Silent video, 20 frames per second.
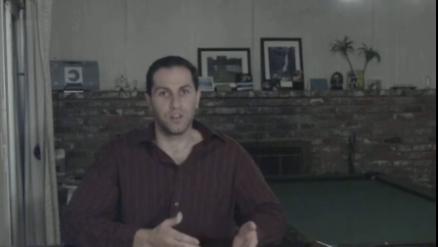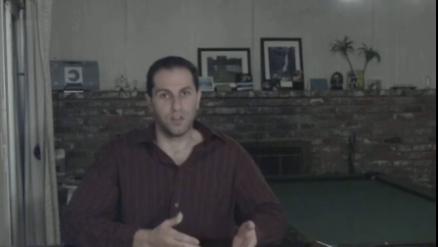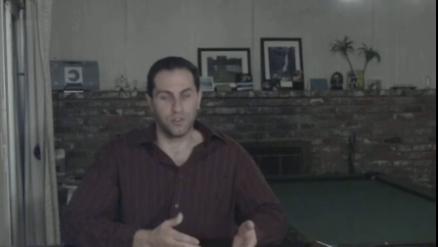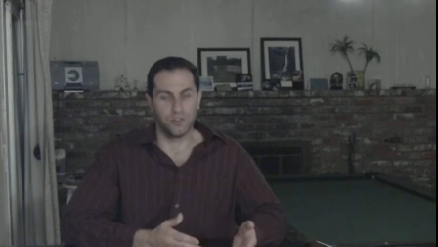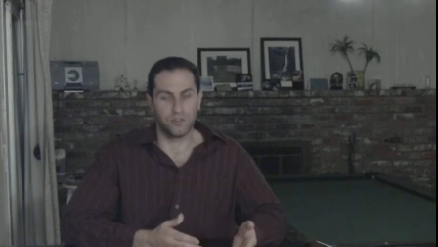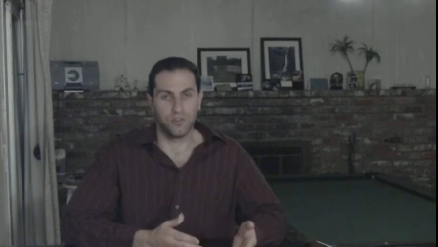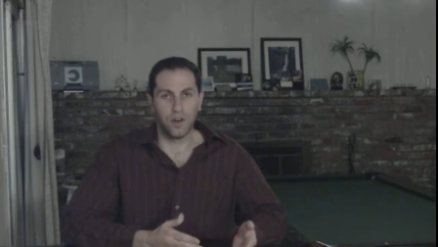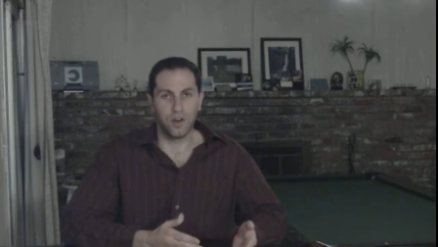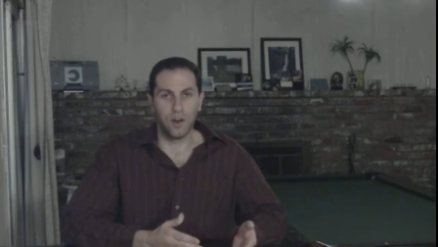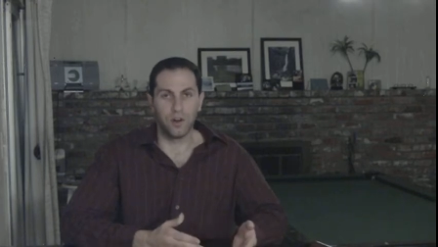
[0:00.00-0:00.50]
Your
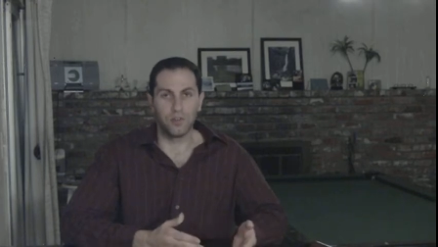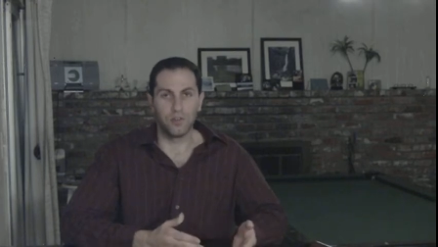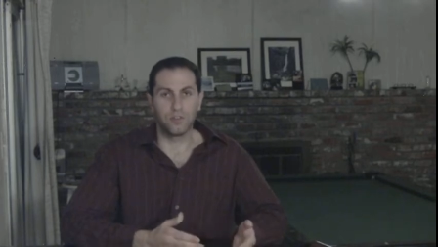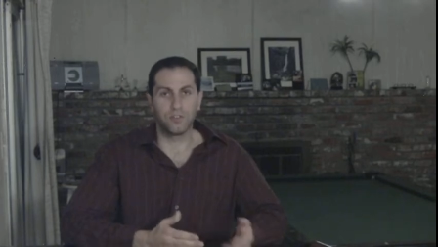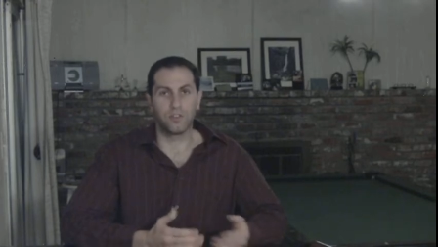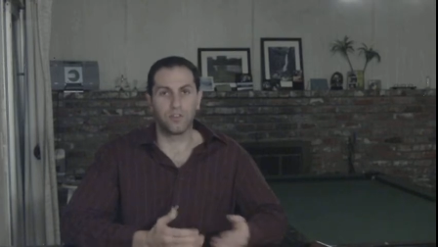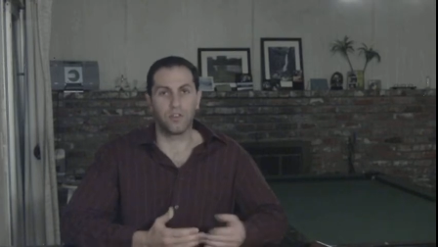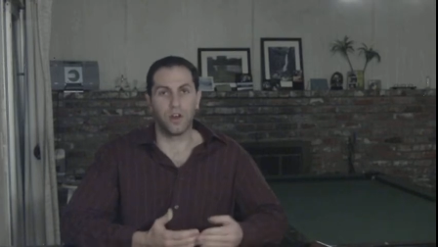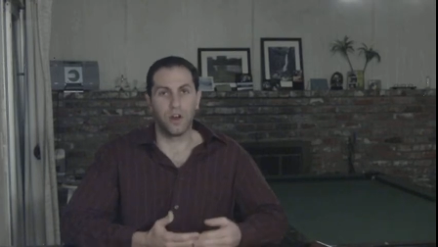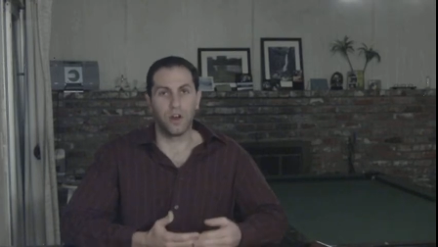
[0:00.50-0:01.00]

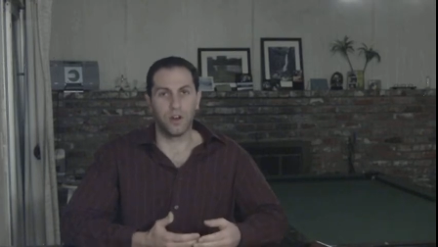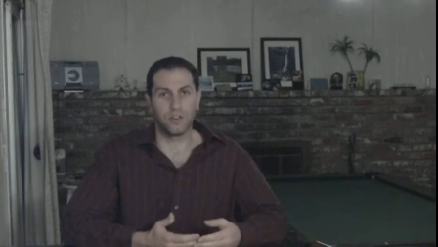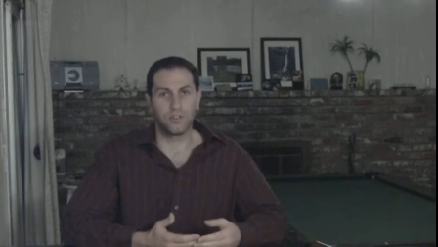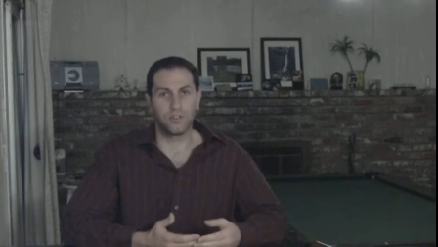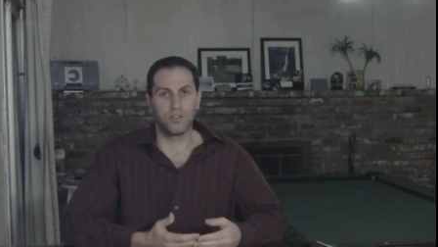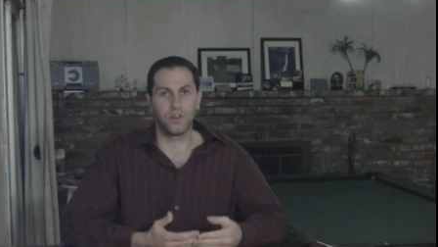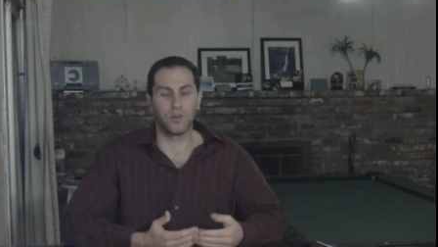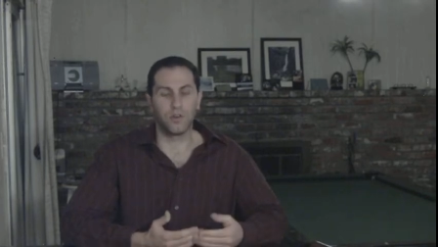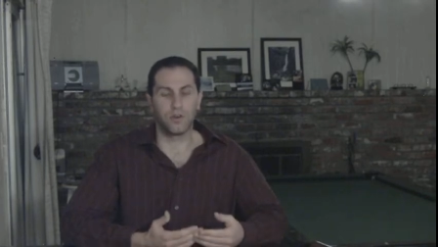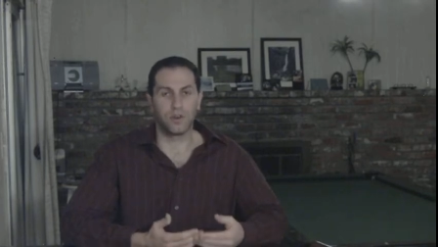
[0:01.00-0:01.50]
phones
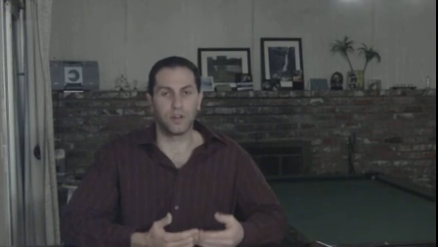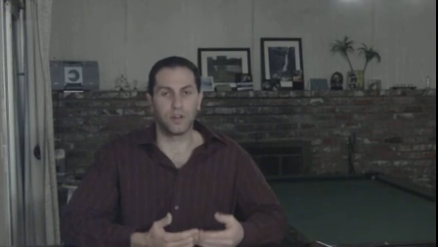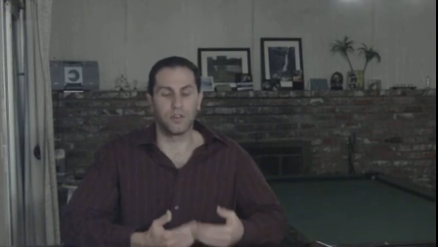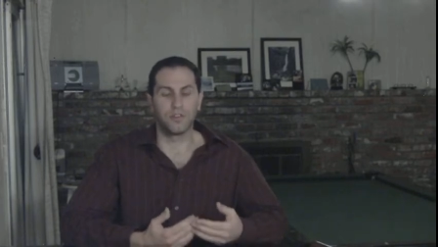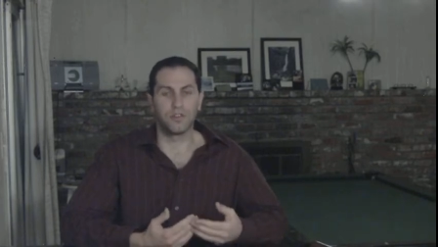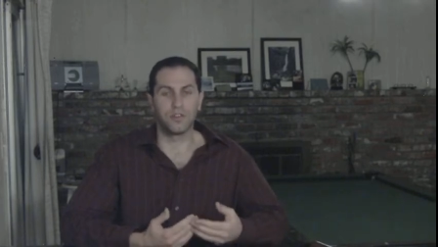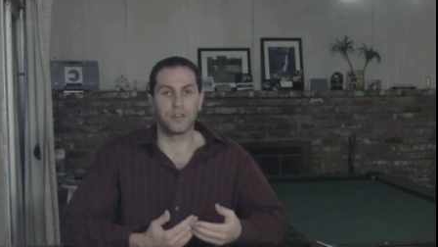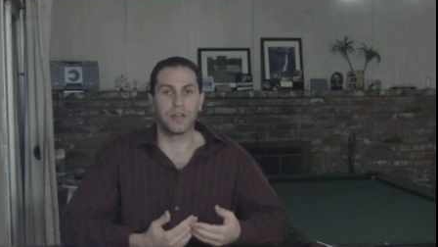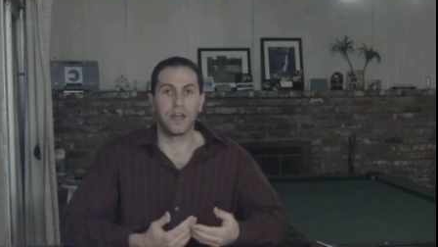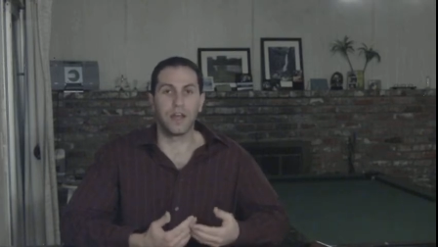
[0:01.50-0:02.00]
also are
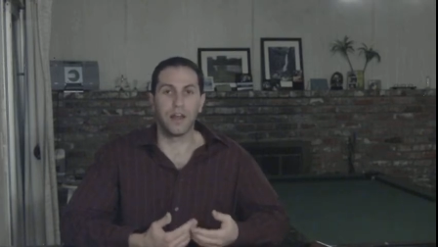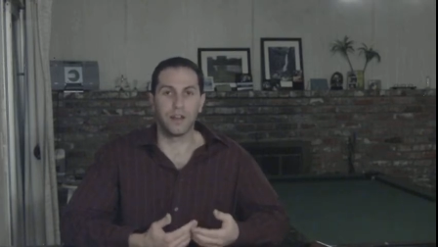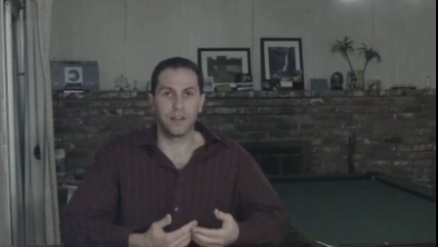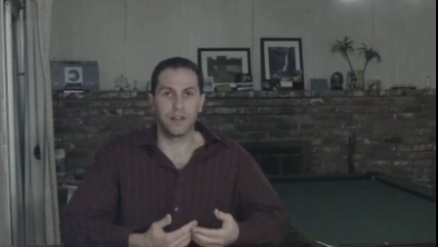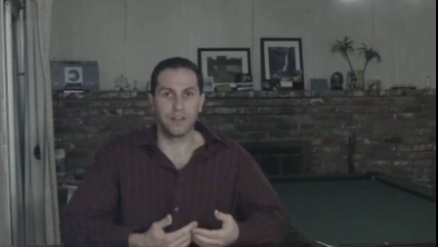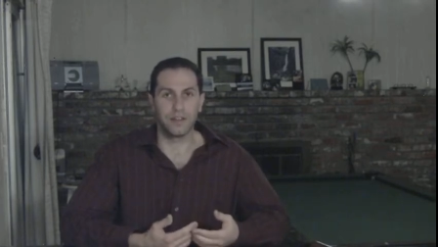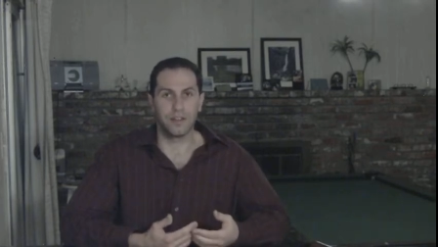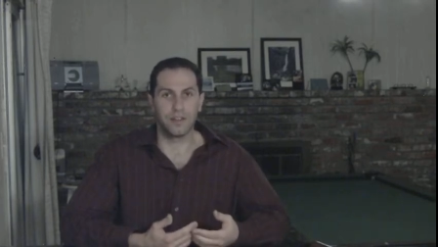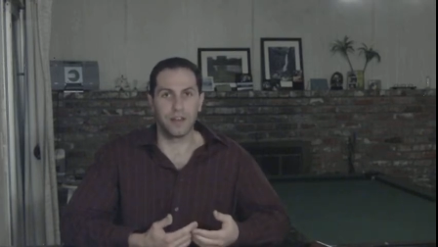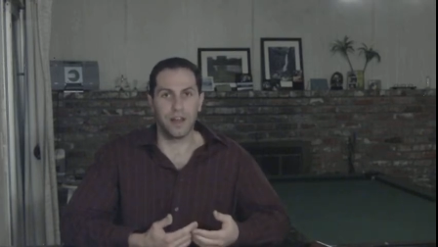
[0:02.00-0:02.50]
using
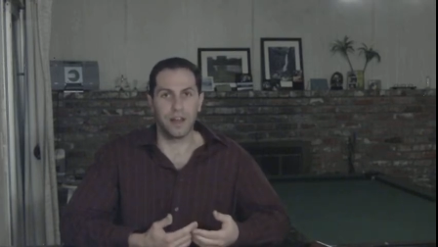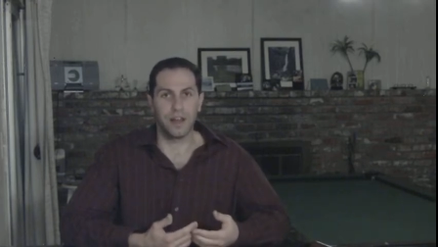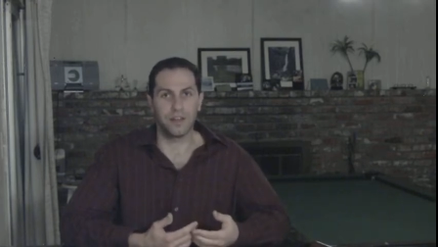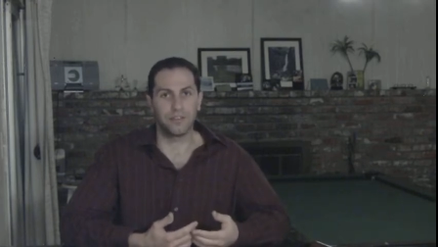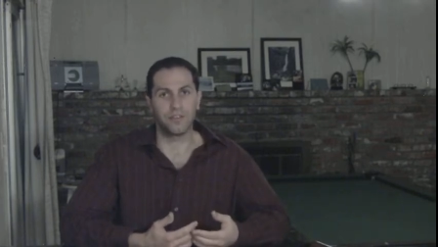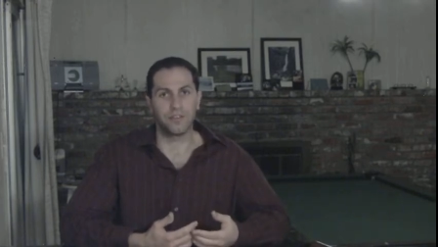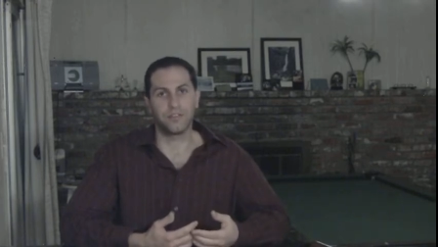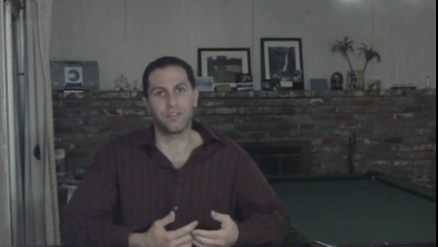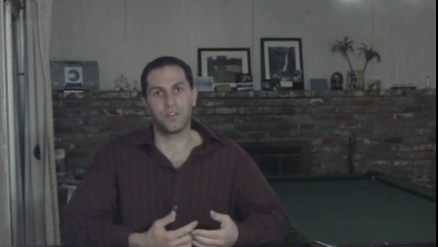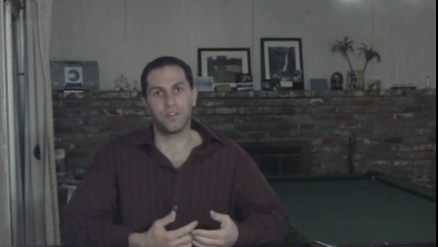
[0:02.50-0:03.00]
LED
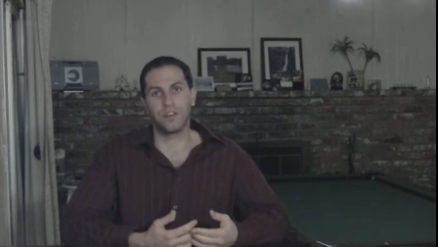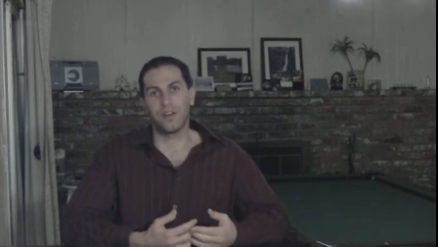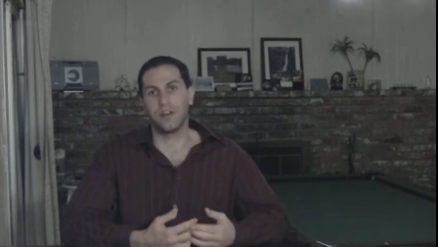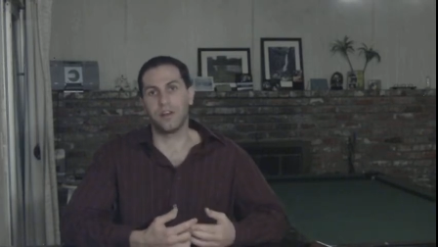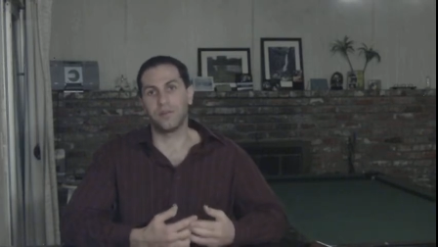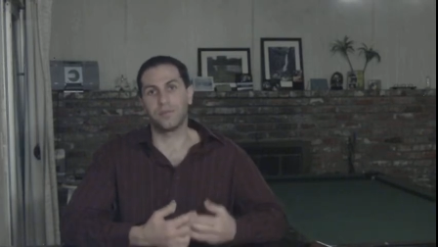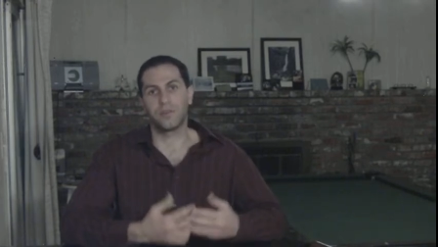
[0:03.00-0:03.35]
lights.